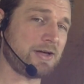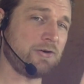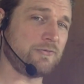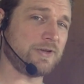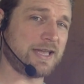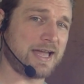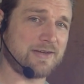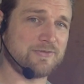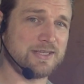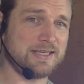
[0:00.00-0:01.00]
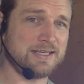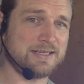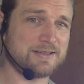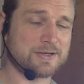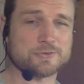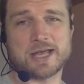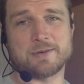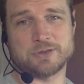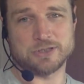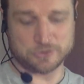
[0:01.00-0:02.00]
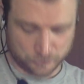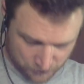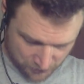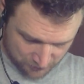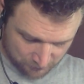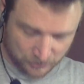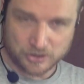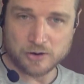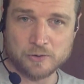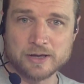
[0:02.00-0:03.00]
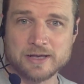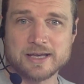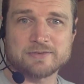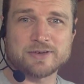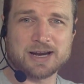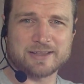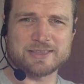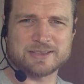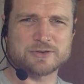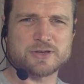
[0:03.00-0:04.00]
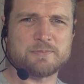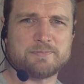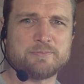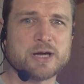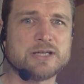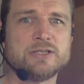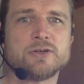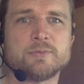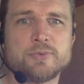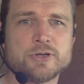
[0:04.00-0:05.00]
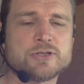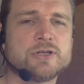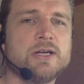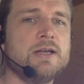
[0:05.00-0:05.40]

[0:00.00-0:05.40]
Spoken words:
Hopefully I have the closed captioning turned on below. If not, I think there's a button you can push.